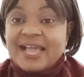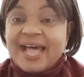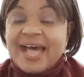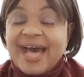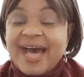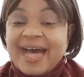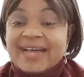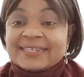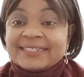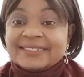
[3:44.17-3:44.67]

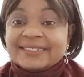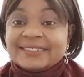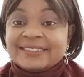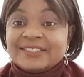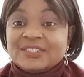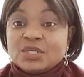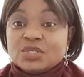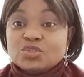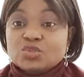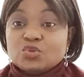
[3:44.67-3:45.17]

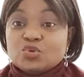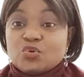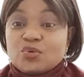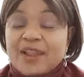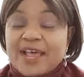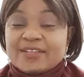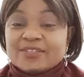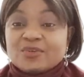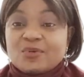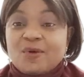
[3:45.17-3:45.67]
and your
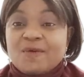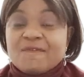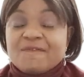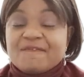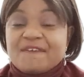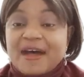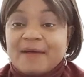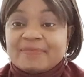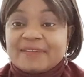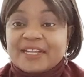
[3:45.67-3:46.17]
school has
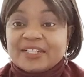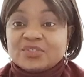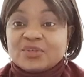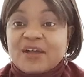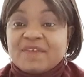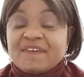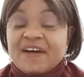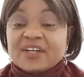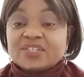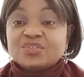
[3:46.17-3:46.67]
confirmed that you
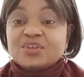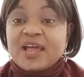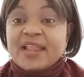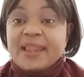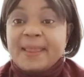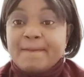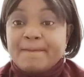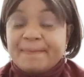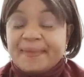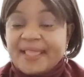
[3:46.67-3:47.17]
have
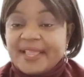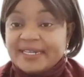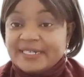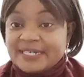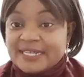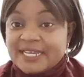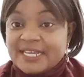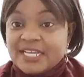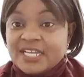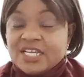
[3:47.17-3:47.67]
actually
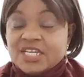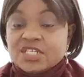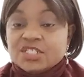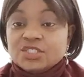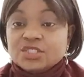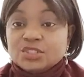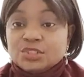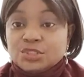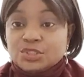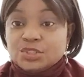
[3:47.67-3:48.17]
paid,
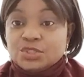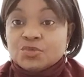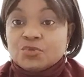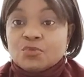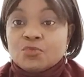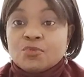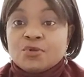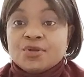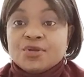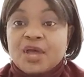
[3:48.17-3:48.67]
you
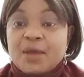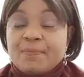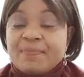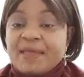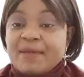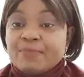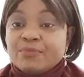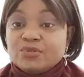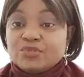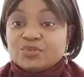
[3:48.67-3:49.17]
will not
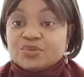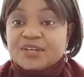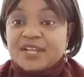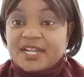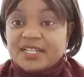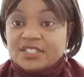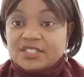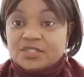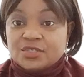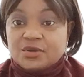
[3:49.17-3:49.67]
be able to
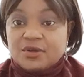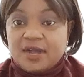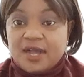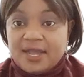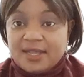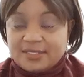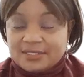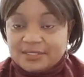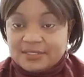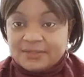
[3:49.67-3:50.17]
get your
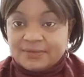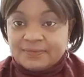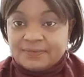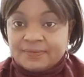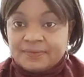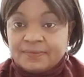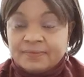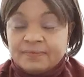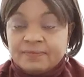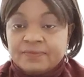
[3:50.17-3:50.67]
CAS.
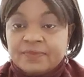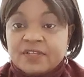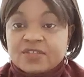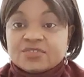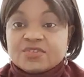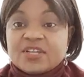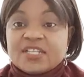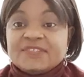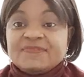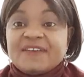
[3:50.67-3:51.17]

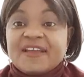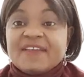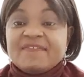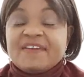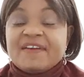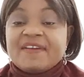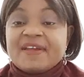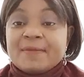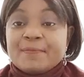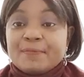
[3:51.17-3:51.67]
So it's very,
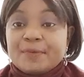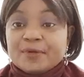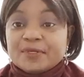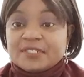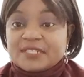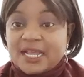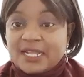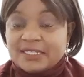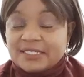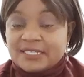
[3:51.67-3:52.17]
very
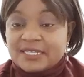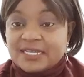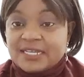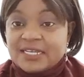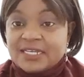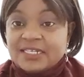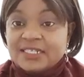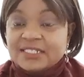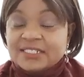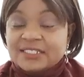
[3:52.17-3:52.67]
important
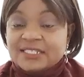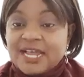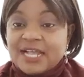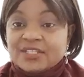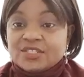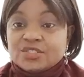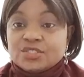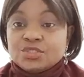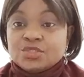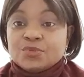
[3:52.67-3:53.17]

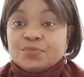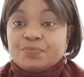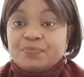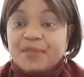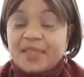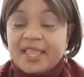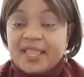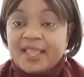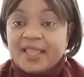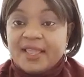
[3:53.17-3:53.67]
that you
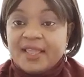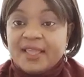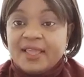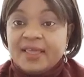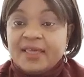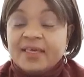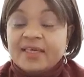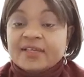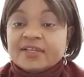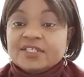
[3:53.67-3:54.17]
pay
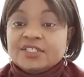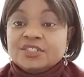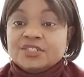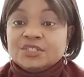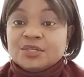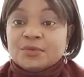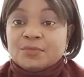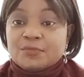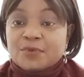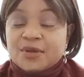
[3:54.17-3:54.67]

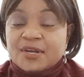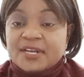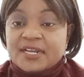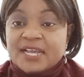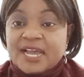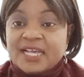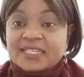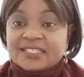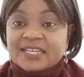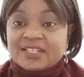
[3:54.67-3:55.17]
your
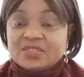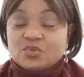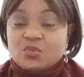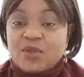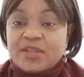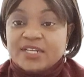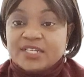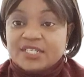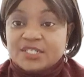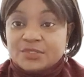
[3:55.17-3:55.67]
money as at
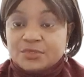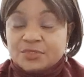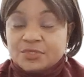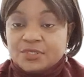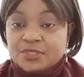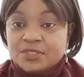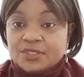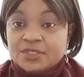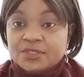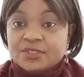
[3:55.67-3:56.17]
when due.
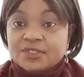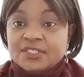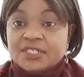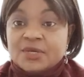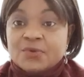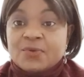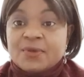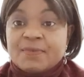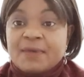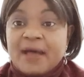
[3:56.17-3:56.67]

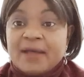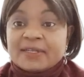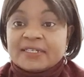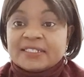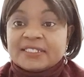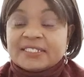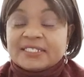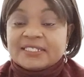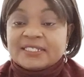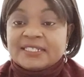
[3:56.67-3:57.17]
The
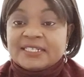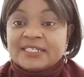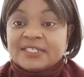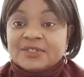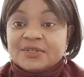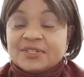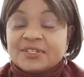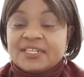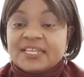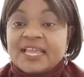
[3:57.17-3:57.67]

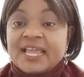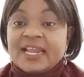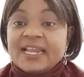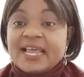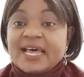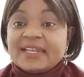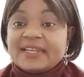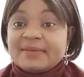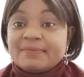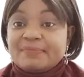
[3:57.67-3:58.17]

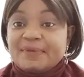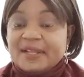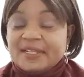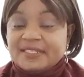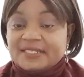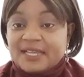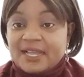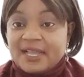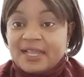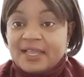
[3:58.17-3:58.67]
earlier the
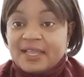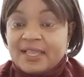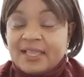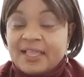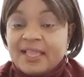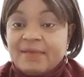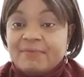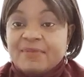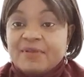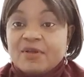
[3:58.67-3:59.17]
better,
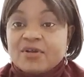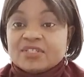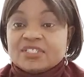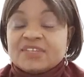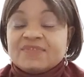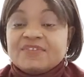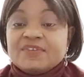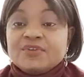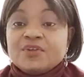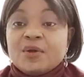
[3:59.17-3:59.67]
because
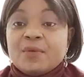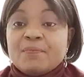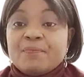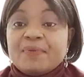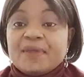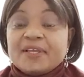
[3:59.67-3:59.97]
if you don't pay